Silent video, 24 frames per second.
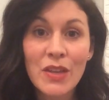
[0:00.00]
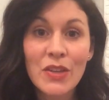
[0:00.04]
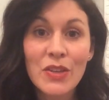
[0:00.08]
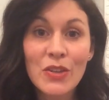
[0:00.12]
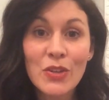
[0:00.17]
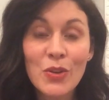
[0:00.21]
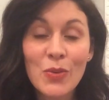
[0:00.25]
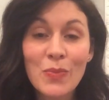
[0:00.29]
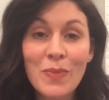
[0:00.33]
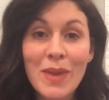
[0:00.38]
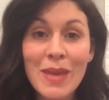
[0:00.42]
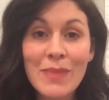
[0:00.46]
You
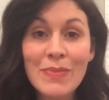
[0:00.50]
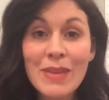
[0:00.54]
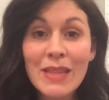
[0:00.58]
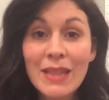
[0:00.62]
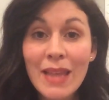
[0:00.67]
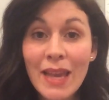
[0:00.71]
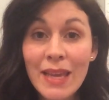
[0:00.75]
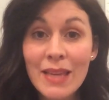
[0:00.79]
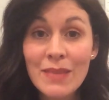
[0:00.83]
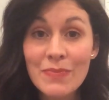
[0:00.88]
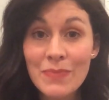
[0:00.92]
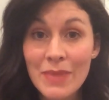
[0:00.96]
know, maybe
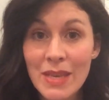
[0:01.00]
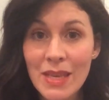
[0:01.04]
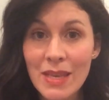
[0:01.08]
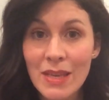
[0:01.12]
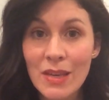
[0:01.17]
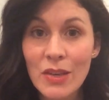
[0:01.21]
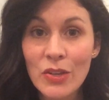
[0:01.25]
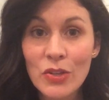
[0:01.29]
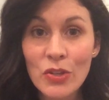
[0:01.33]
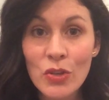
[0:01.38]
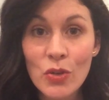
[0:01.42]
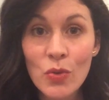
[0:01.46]
like
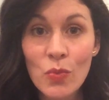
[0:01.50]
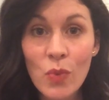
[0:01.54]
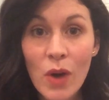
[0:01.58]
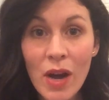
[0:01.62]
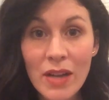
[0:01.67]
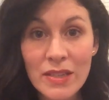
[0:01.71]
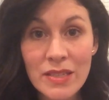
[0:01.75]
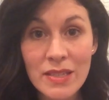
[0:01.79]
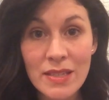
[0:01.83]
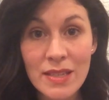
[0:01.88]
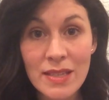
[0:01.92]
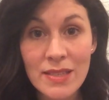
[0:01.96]
me, you
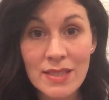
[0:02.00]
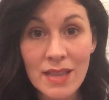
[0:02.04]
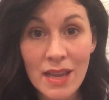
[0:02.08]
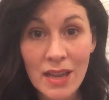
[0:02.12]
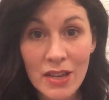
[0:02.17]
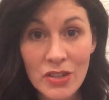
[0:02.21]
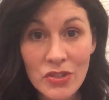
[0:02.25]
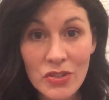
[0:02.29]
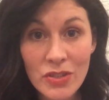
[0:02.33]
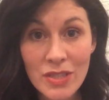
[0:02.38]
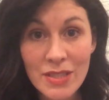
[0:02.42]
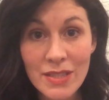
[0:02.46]
watched as
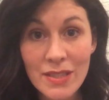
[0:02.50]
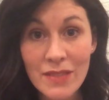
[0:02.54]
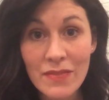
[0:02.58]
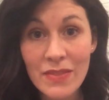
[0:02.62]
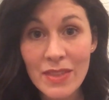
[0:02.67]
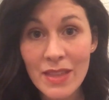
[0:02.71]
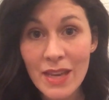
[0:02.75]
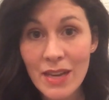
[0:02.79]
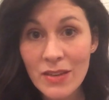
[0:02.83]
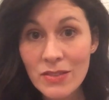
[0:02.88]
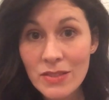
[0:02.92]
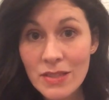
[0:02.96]
hundreds of
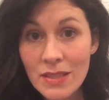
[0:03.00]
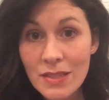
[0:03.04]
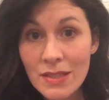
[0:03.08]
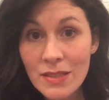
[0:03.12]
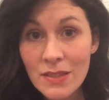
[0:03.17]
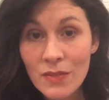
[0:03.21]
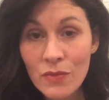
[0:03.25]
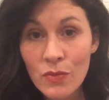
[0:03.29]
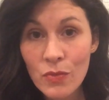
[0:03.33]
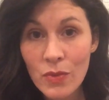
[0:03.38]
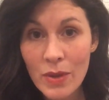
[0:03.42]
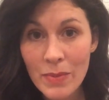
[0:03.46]
thousands
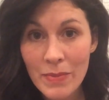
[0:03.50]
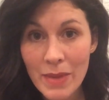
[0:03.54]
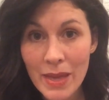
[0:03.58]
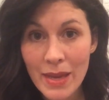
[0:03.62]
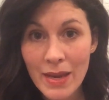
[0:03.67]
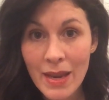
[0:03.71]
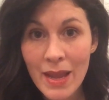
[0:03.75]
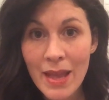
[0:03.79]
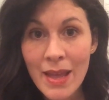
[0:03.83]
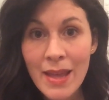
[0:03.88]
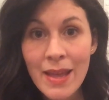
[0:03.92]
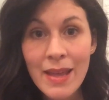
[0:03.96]
of
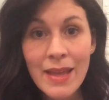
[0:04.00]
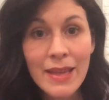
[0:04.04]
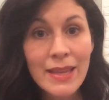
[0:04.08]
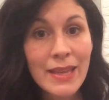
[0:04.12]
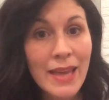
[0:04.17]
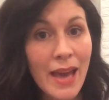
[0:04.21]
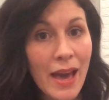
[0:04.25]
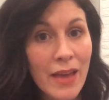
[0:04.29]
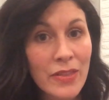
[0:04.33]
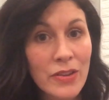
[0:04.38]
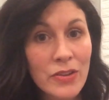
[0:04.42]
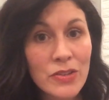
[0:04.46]
women
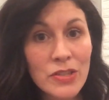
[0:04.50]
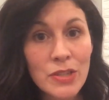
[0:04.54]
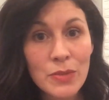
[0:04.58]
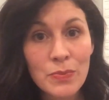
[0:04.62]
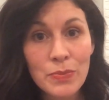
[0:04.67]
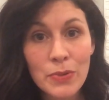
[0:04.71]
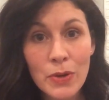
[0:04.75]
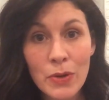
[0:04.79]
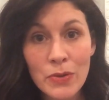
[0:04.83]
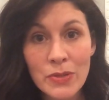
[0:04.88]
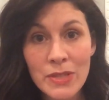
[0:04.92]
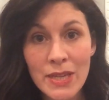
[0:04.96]
gathered to
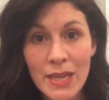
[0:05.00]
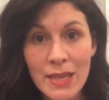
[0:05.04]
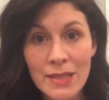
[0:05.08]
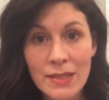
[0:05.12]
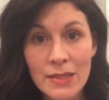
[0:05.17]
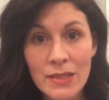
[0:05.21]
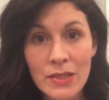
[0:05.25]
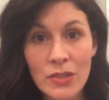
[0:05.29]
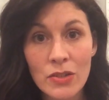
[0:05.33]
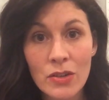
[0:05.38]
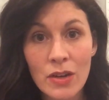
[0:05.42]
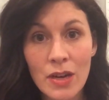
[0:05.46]

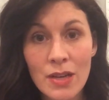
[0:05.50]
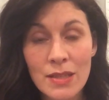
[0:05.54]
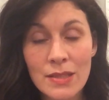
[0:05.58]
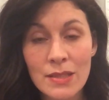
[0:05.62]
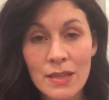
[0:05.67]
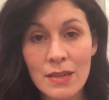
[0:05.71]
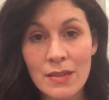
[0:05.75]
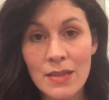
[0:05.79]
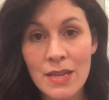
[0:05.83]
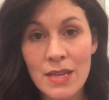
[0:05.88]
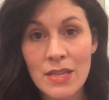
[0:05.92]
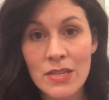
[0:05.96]
protest across
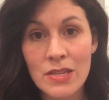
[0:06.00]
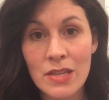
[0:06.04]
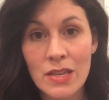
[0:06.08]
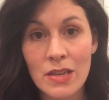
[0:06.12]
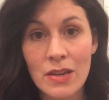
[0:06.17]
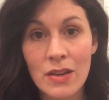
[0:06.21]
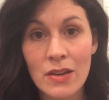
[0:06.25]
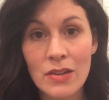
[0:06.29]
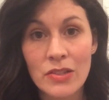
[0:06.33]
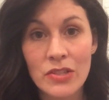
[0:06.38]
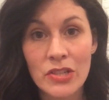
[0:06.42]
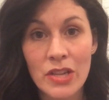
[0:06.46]
our nation
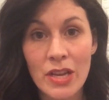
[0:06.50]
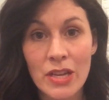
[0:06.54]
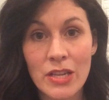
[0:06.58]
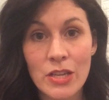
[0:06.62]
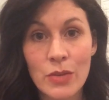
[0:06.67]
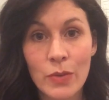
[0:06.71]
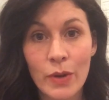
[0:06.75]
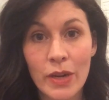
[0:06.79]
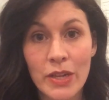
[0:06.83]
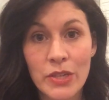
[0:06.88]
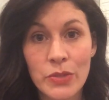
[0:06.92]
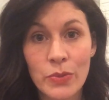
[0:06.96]
on
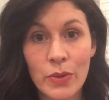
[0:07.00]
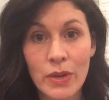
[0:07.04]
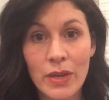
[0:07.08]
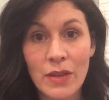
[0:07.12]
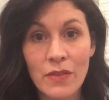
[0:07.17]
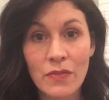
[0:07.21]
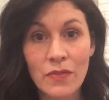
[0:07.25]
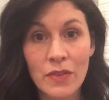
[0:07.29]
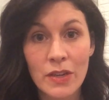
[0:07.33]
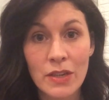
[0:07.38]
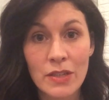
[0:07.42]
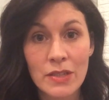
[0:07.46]
January
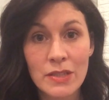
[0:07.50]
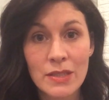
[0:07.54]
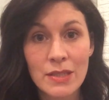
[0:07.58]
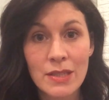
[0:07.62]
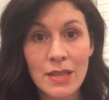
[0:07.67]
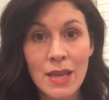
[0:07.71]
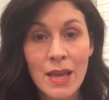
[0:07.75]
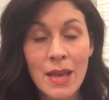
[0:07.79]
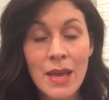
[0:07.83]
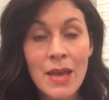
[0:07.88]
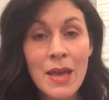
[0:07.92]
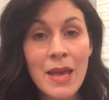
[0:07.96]
21st.
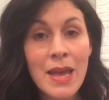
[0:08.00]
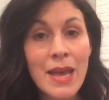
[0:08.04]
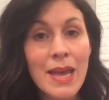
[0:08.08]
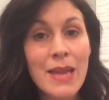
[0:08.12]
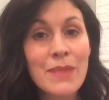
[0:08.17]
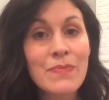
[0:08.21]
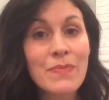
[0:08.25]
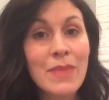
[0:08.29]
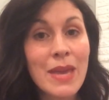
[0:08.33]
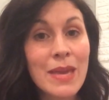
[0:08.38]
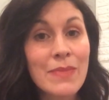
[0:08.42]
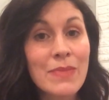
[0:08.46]

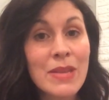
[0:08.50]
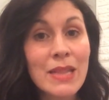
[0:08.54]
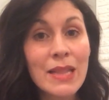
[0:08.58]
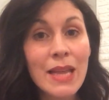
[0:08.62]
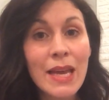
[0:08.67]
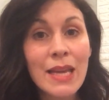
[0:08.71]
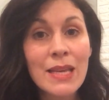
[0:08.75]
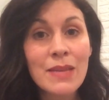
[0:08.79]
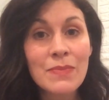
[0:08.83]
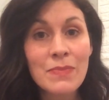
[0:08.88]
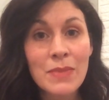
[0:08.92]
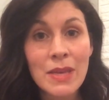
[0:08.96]
And maybe
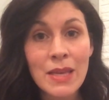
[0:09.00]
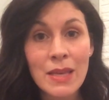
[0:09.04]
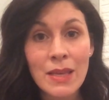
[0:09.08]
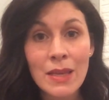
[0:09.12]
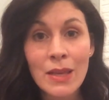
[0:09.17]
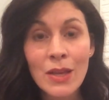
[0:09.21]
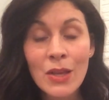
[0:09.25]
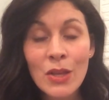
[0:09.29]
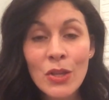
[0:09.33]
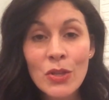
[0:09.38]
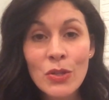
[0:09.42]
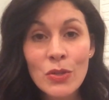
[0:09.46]
like me,
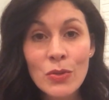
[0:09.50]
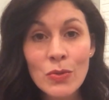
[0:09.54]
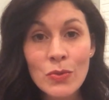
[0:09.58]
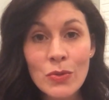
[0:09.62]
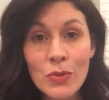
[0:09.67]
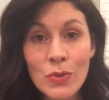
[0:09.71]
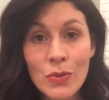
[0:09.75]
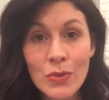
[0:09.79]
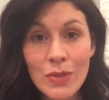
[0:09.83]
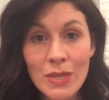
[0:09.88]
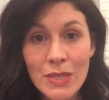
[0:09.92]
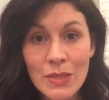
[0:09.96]
you
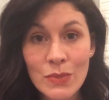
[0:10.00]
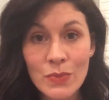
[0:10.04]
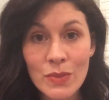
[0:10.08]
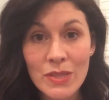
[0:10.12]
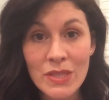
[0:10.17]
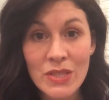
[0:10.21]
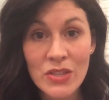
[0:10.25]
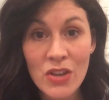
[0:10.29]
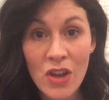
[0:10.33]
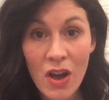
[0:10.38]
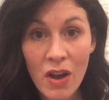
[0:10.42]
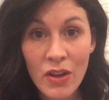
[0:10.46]
knew this
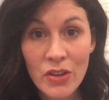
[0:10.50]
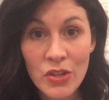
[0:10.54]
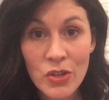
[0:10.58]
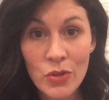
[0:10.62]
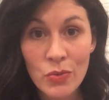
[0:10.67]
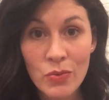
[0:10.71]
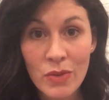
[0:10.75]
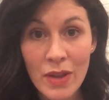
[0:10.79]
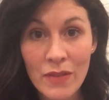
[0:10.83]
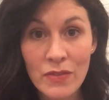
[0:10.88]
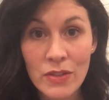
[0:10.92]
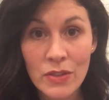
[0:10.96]
was not
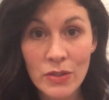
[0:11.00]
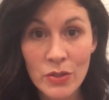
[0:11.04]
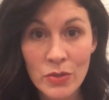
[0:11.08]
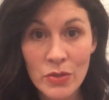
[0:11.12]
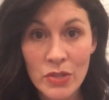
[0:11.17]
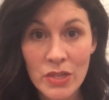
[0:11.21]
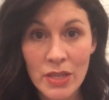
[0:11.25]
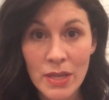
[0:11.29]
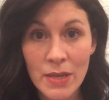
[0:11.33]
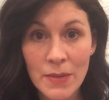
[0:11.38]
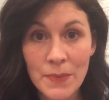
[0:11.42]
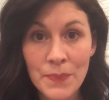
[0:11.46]
your
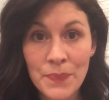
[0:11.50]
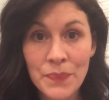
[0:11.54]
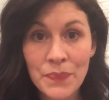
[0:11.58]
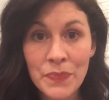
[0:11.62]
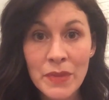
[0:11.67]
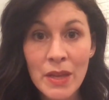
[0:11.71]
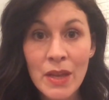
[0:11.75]
revolution.